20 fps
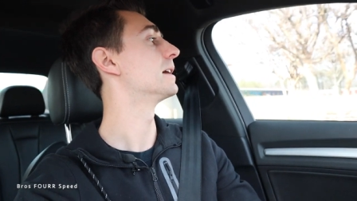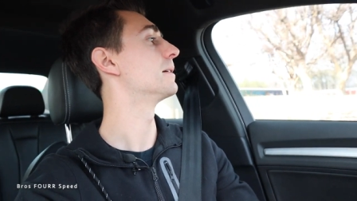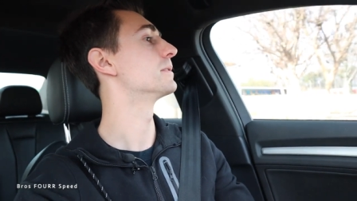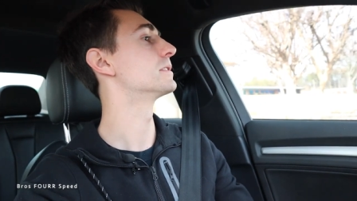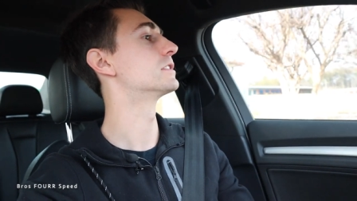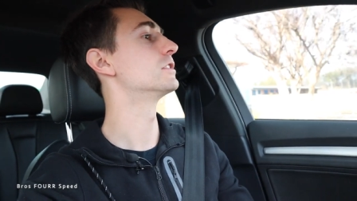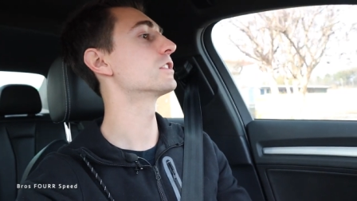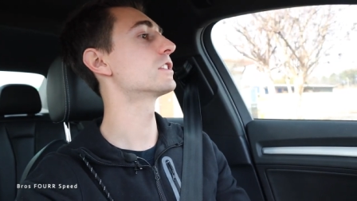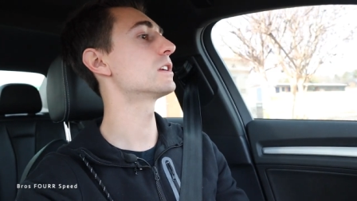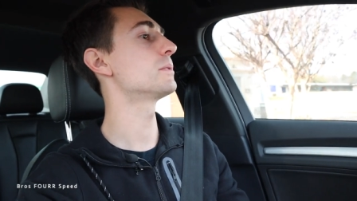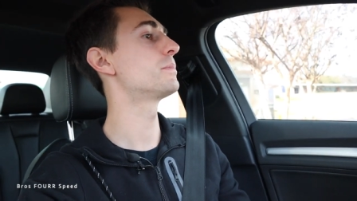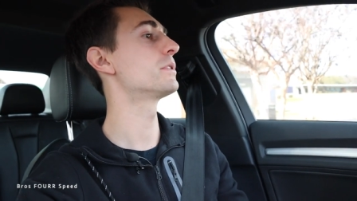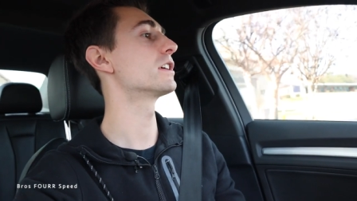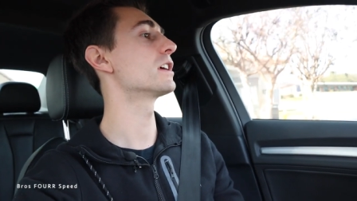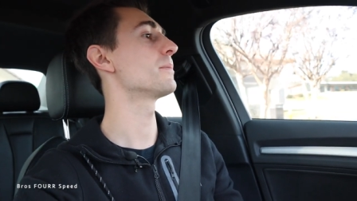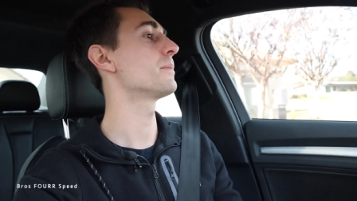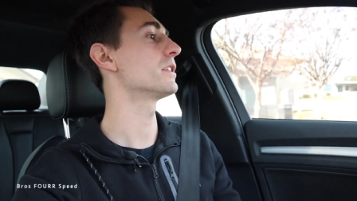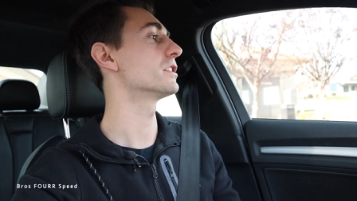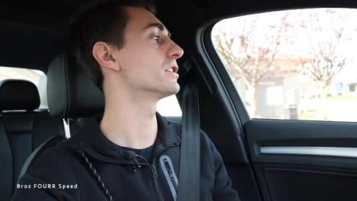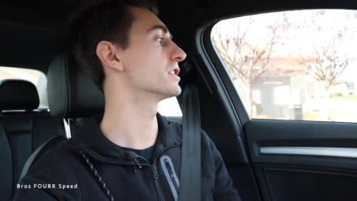Still gonna put it
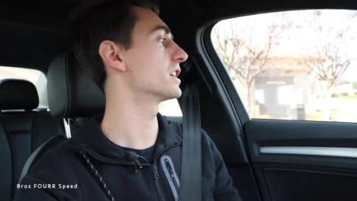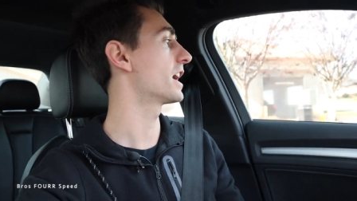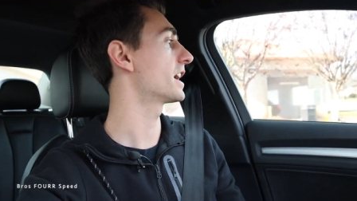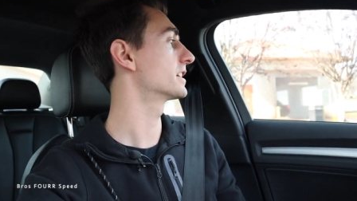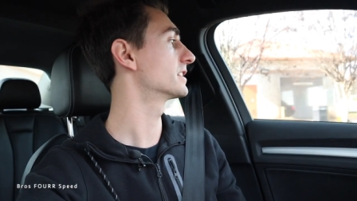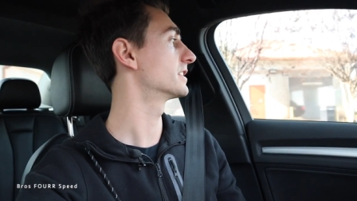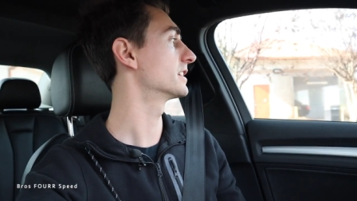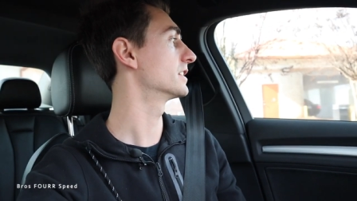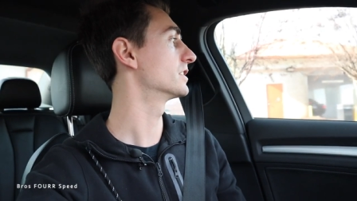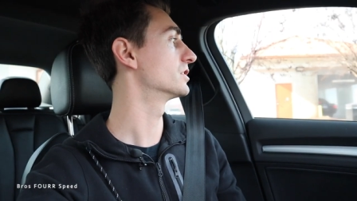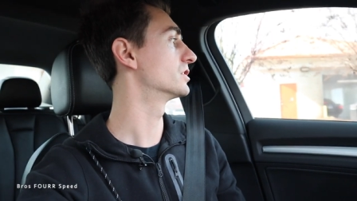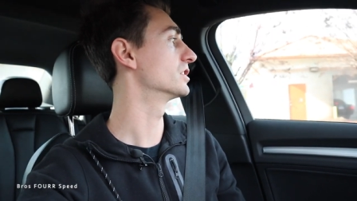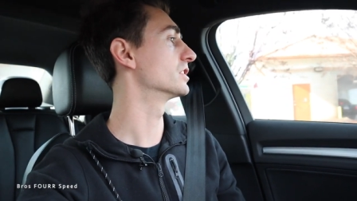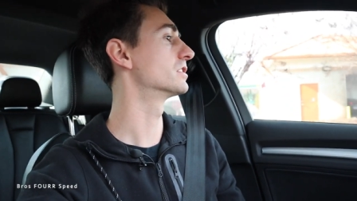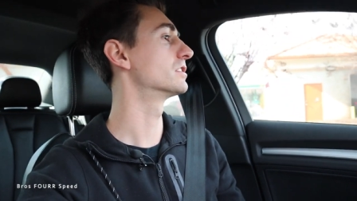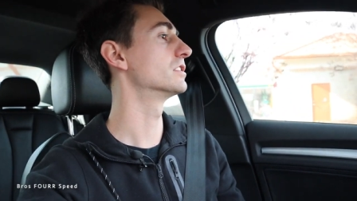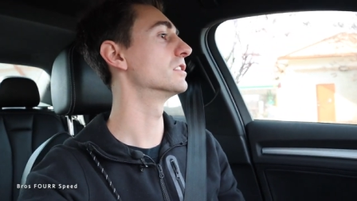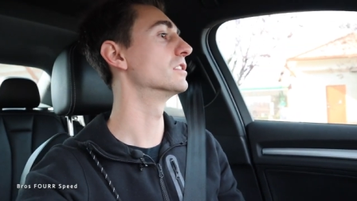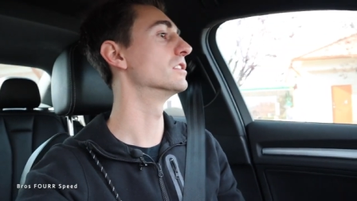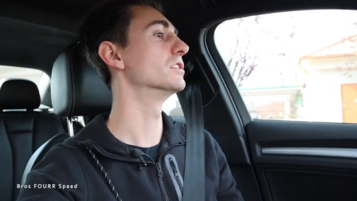up on jack stands
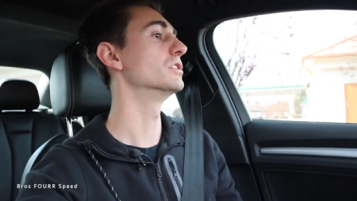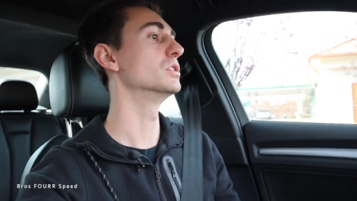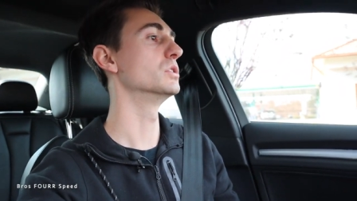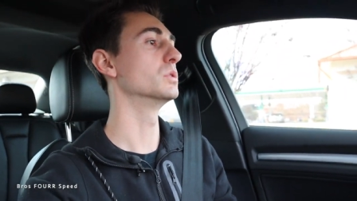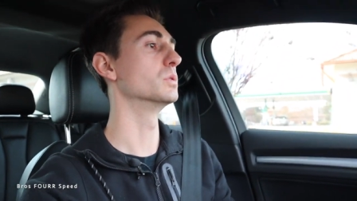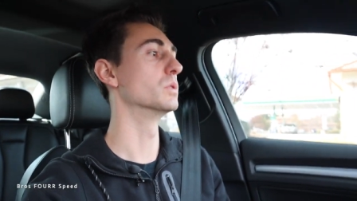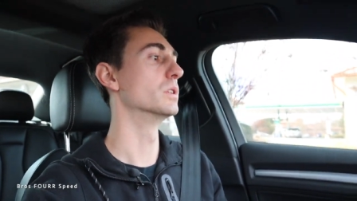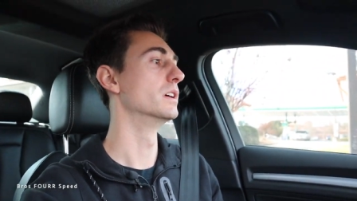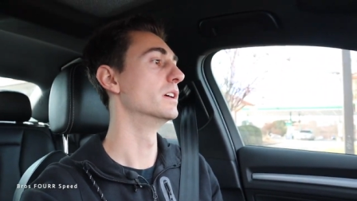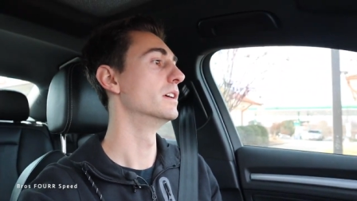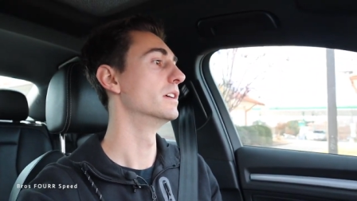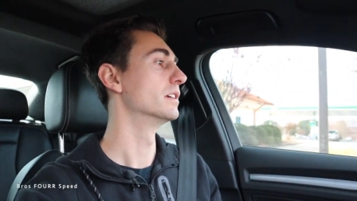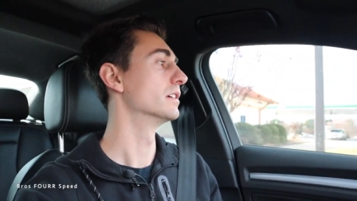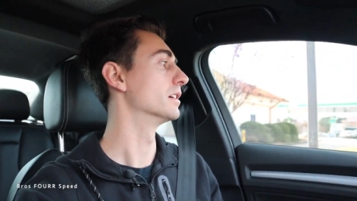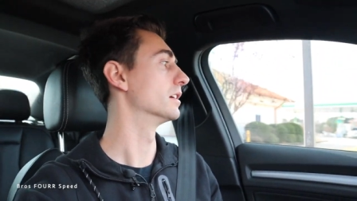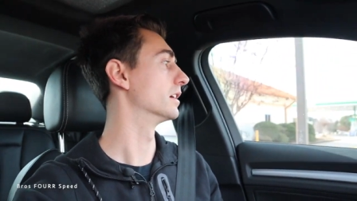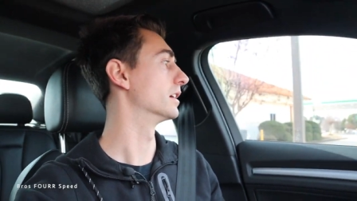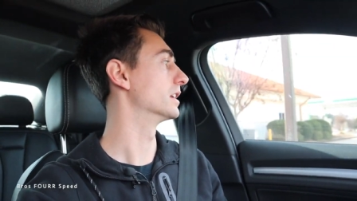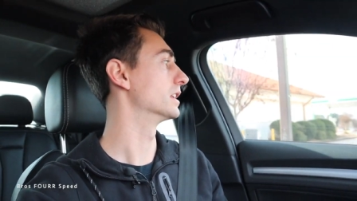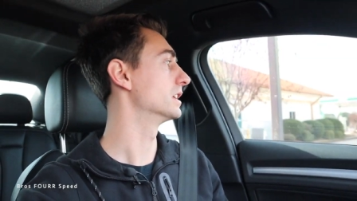just to do
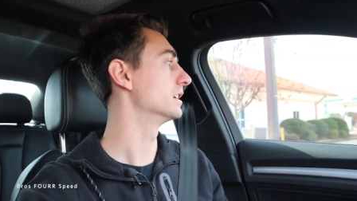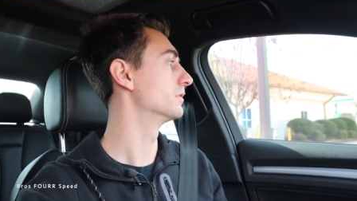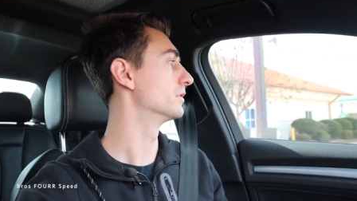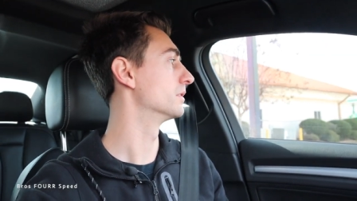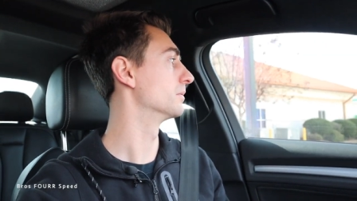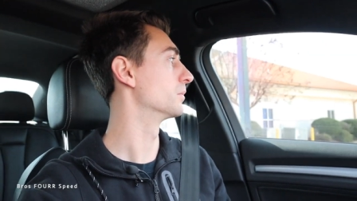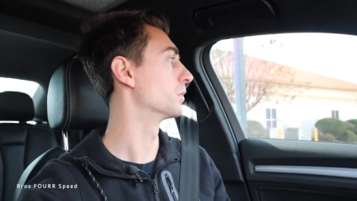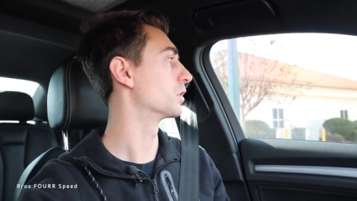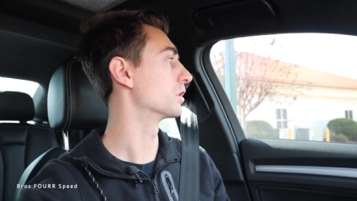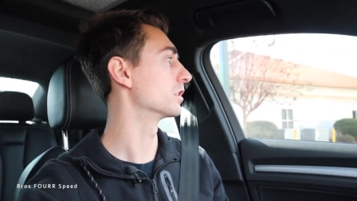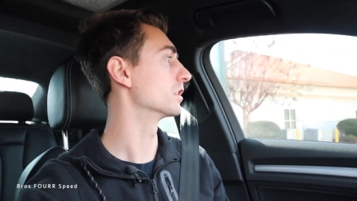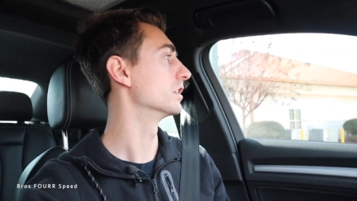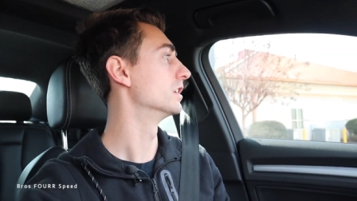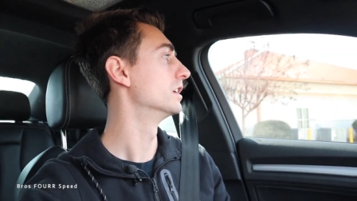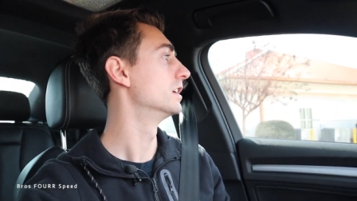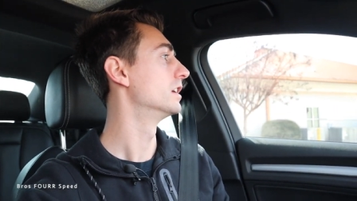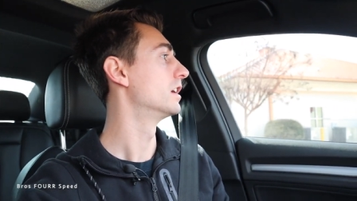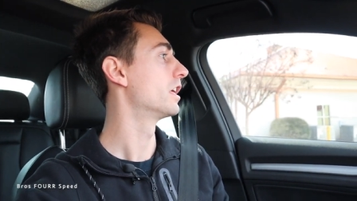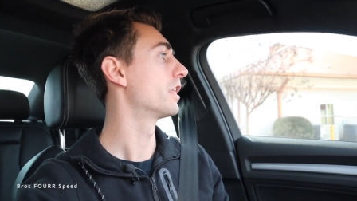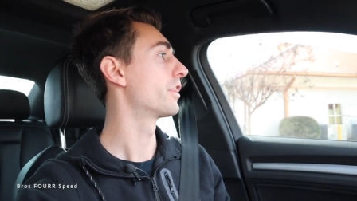an even more
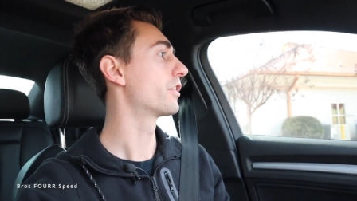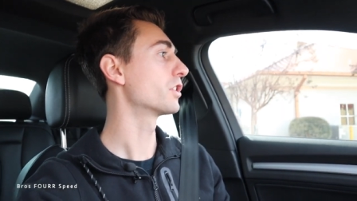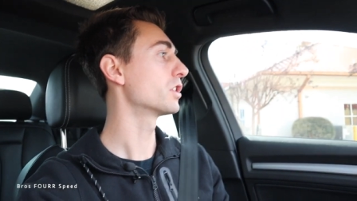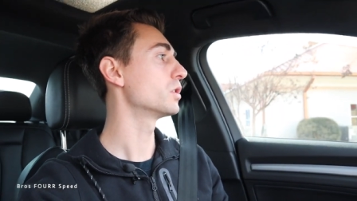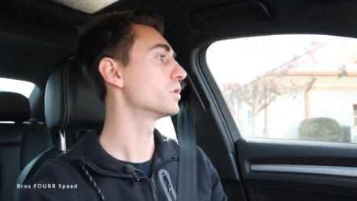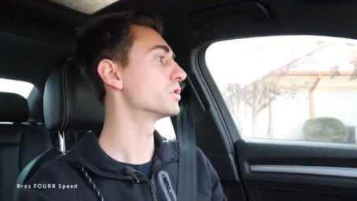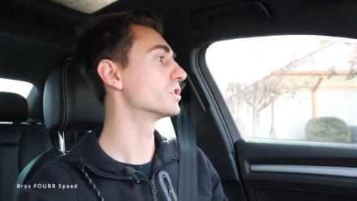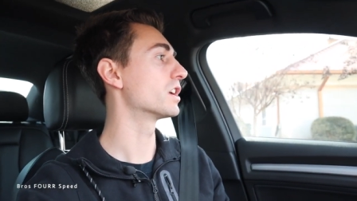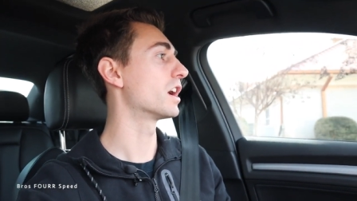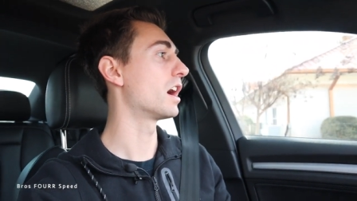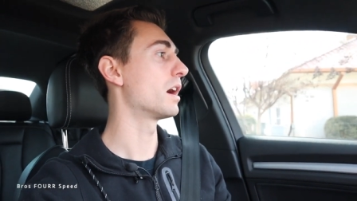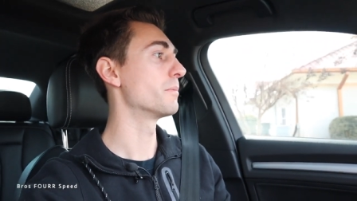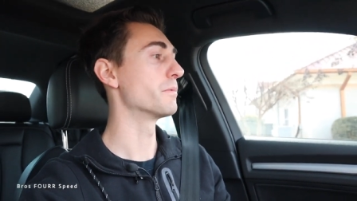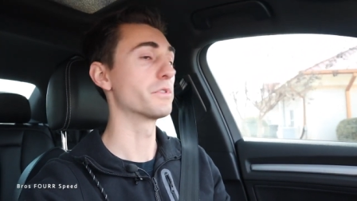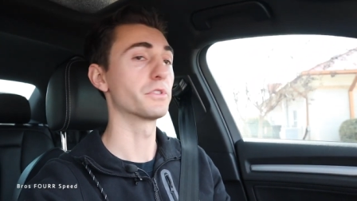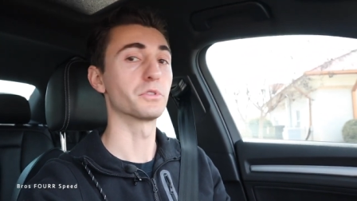thorough job